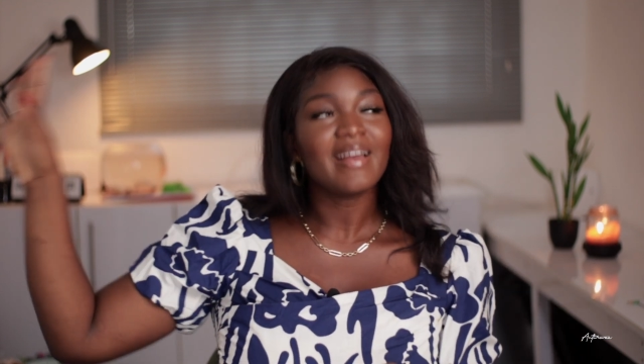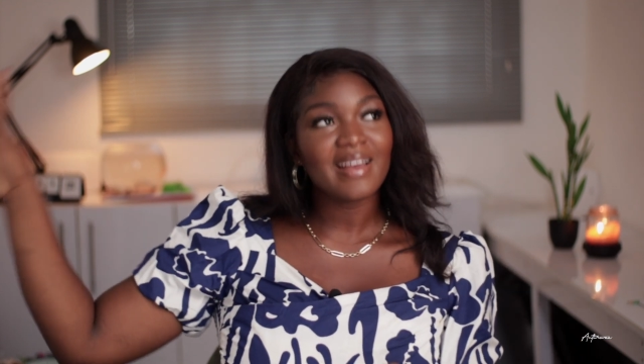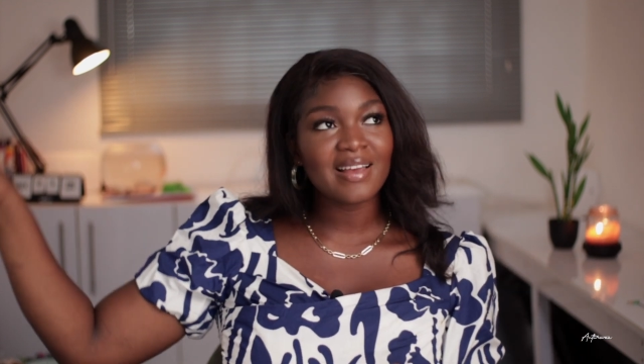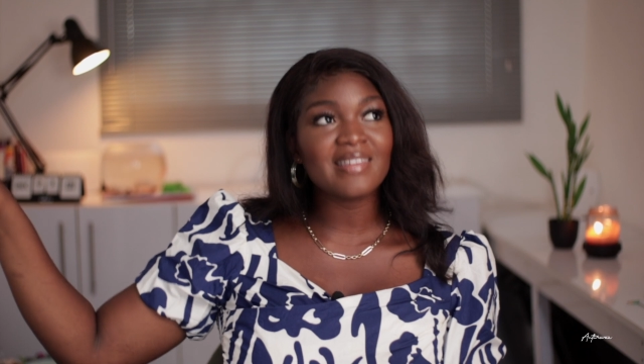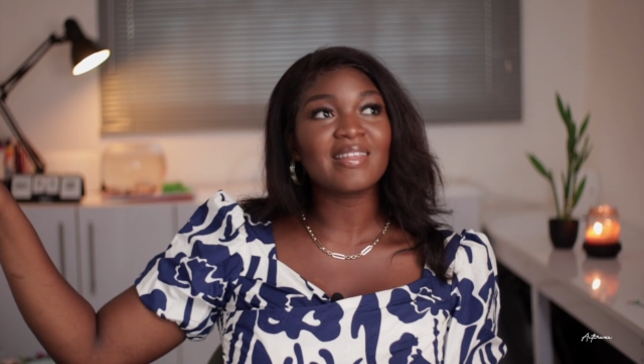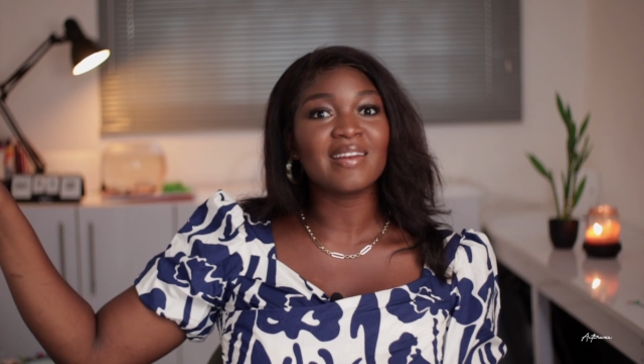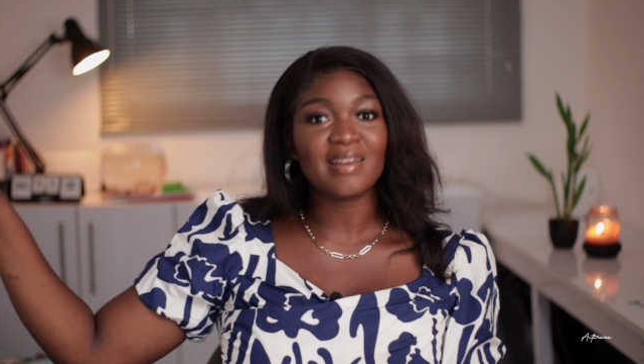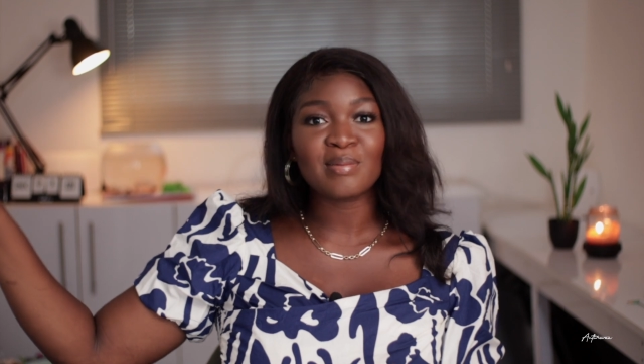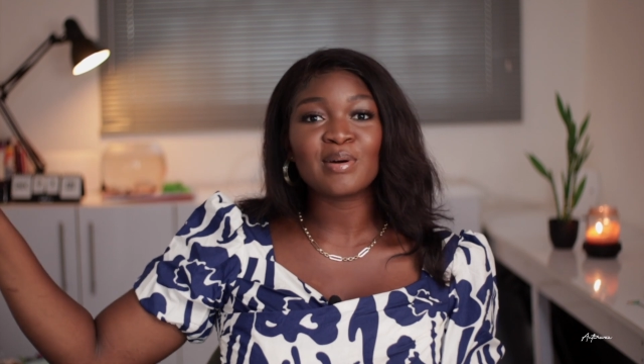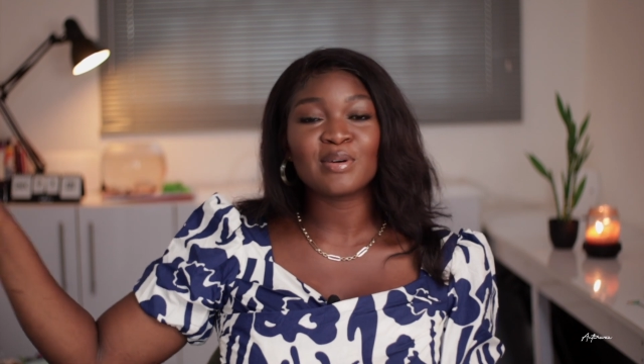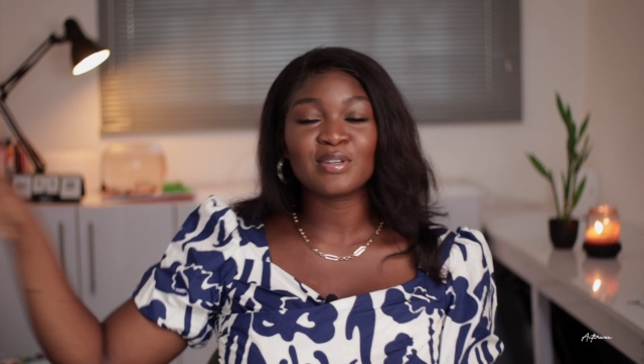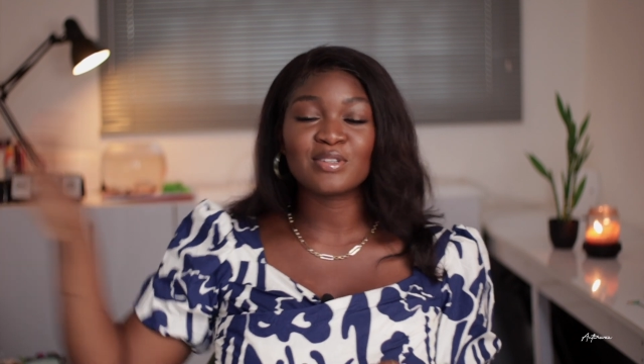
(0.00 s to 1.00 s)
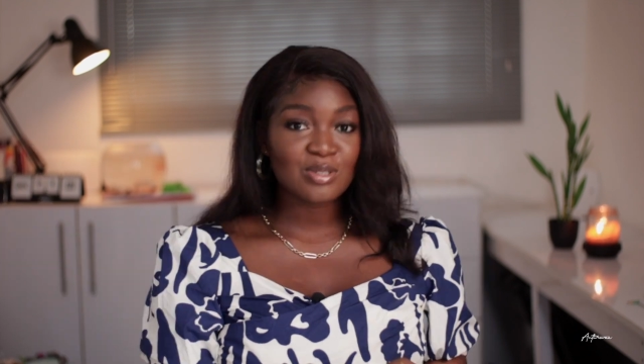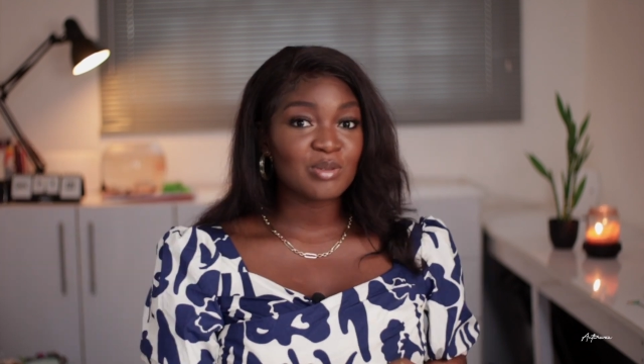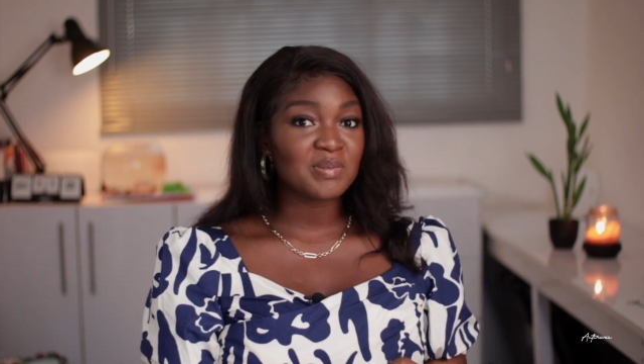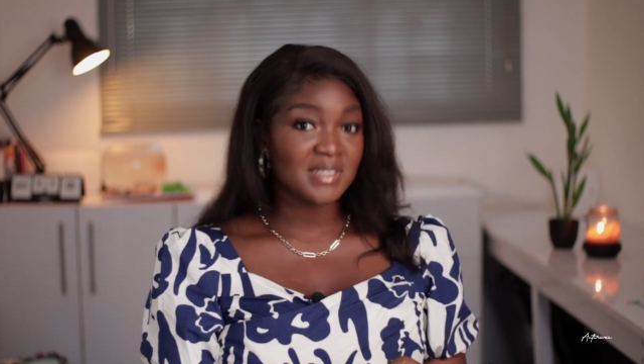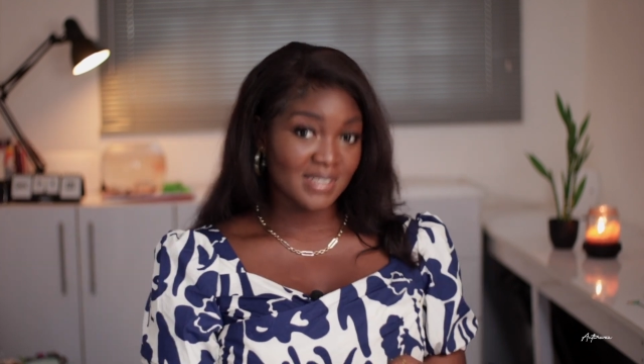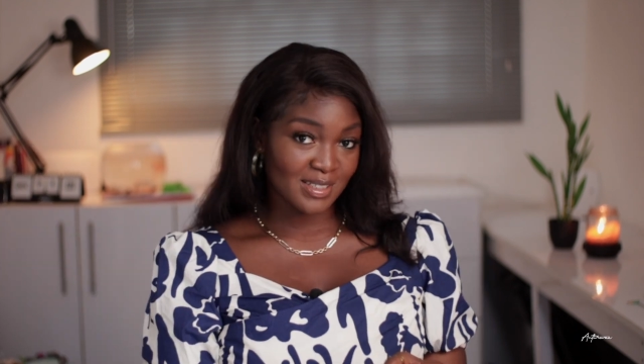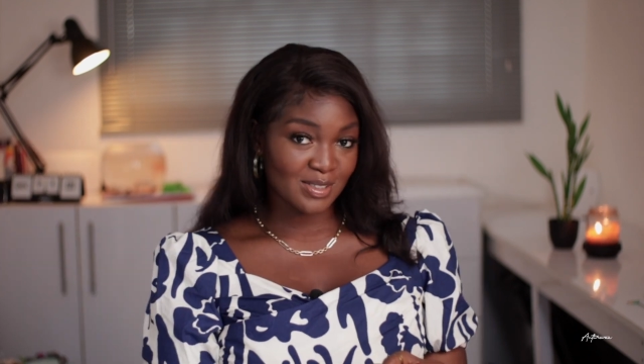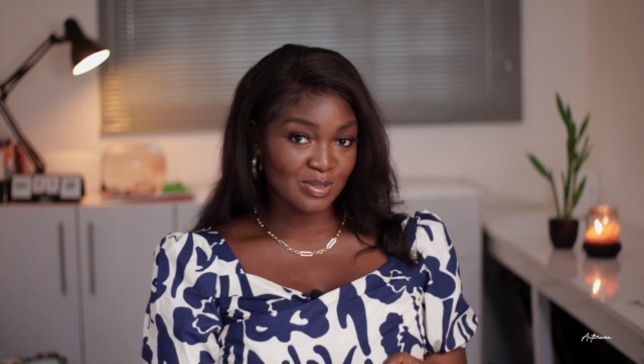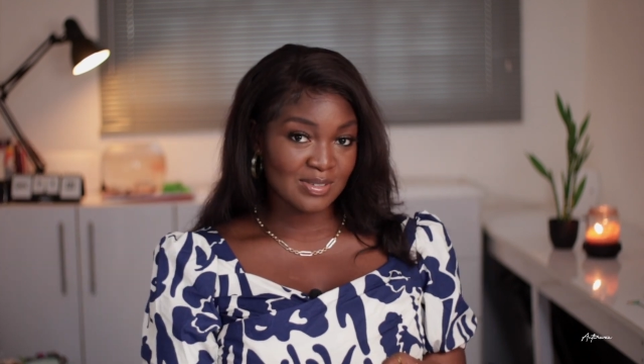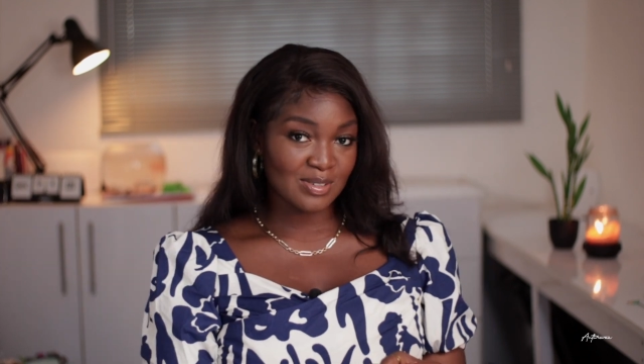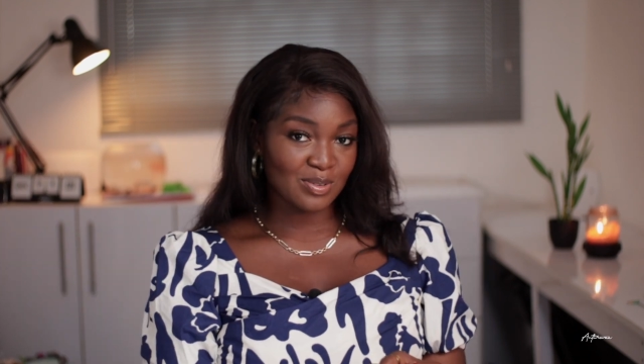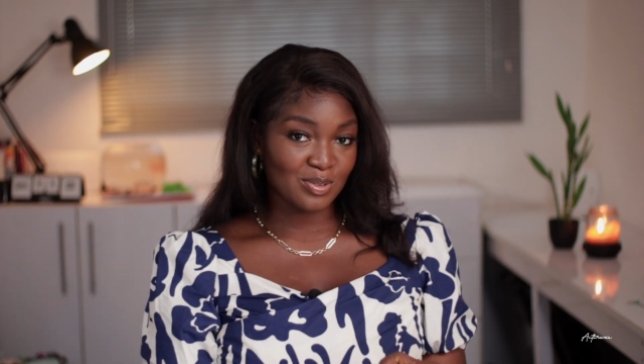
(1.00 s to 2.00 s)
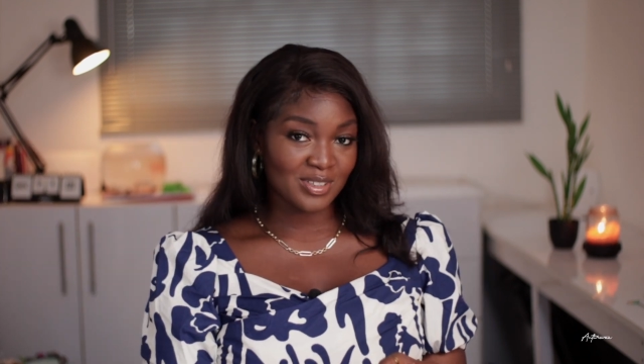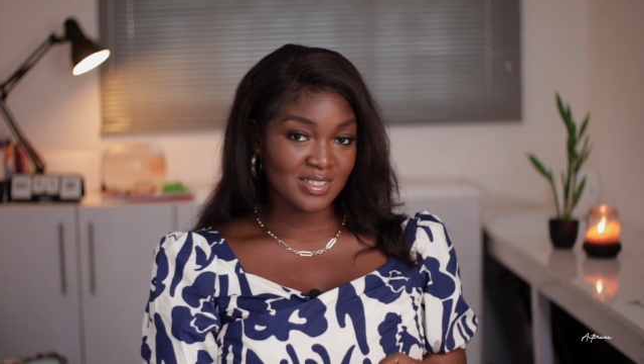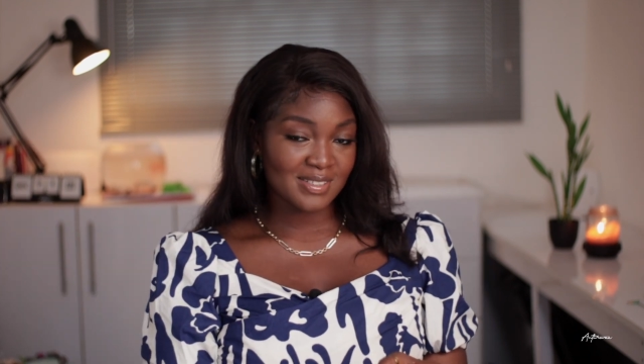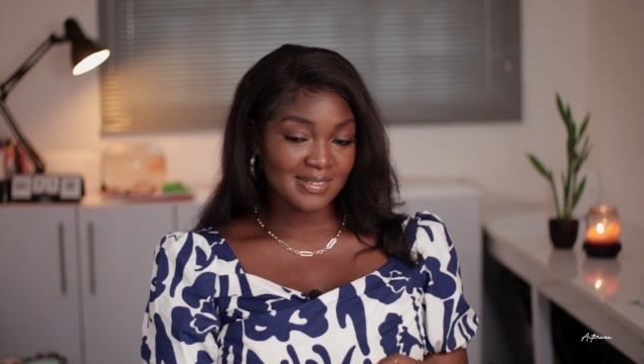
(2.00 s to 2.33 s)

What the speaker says: in the neighborhood, so please excuse the noise.